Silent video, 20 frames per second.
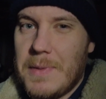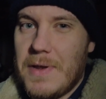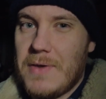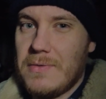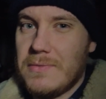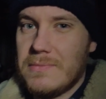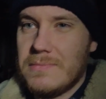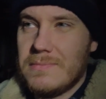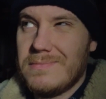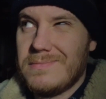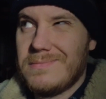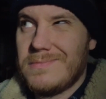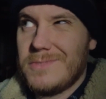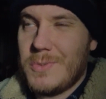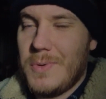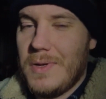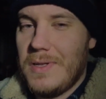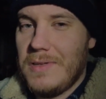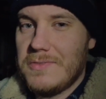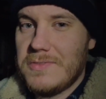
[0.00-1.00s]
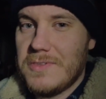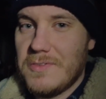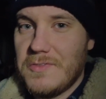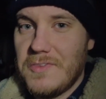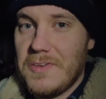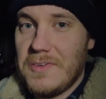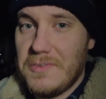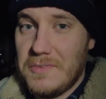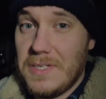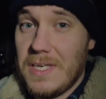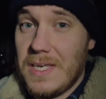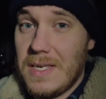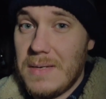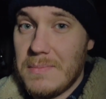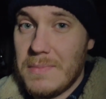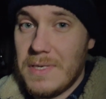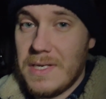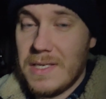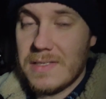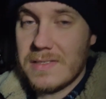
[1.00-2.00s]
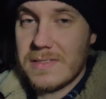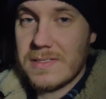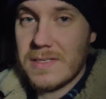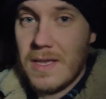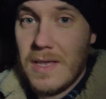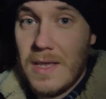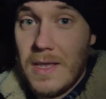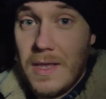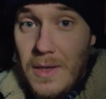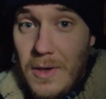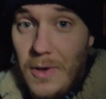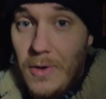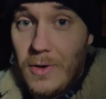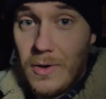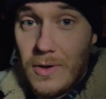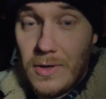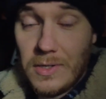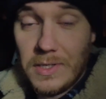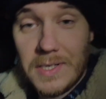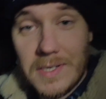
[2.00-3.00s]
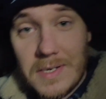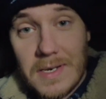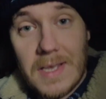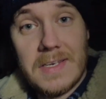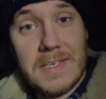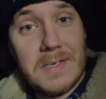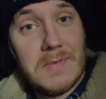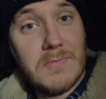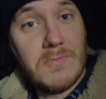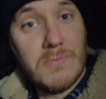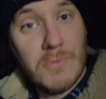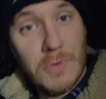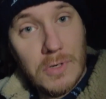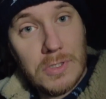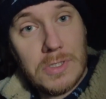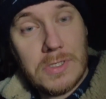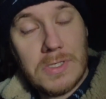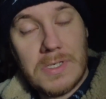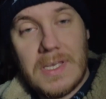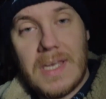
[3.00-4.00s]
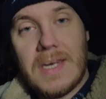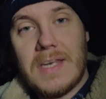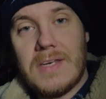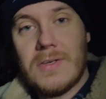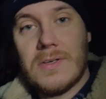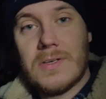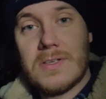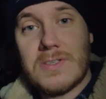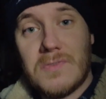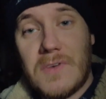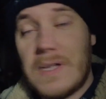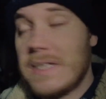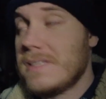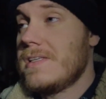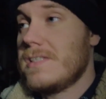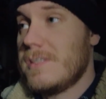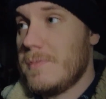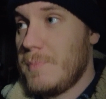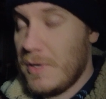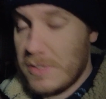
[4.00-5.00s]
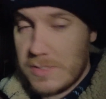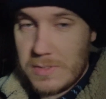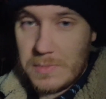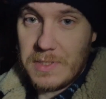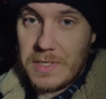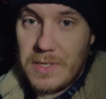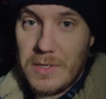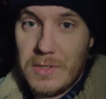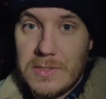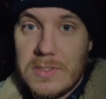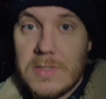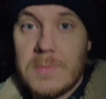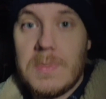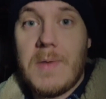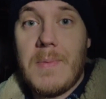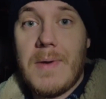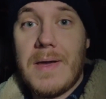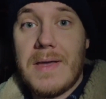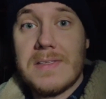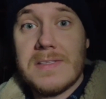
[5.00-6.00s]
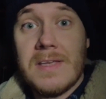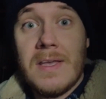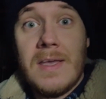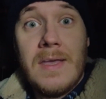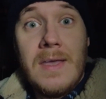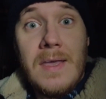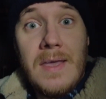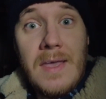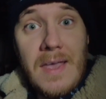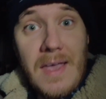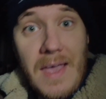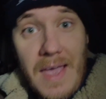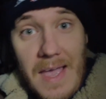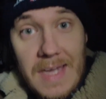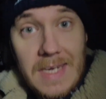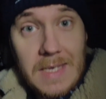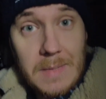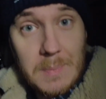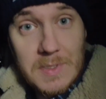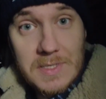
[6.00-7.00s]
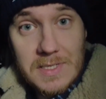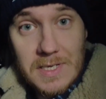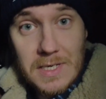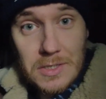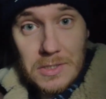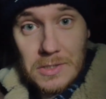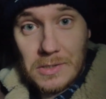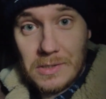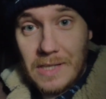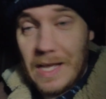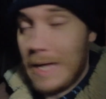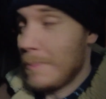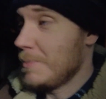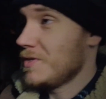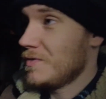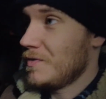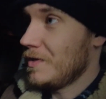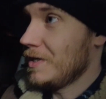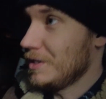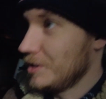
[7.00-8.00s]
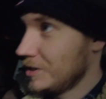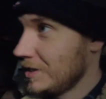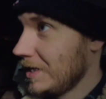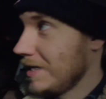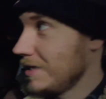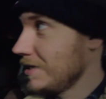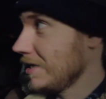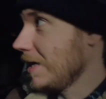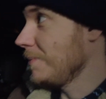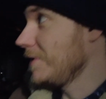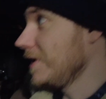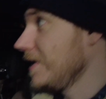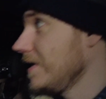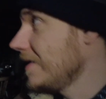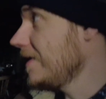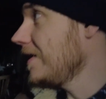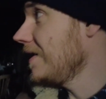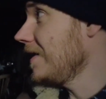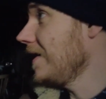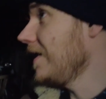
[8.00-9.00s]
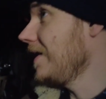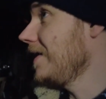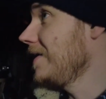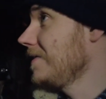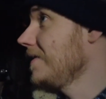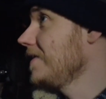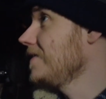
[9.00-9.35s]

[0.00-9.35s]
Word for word: about twelve to fifteen minutes all in. I did rush and get it done as fast as I possibly could to minimise any potential atmospheric change happening in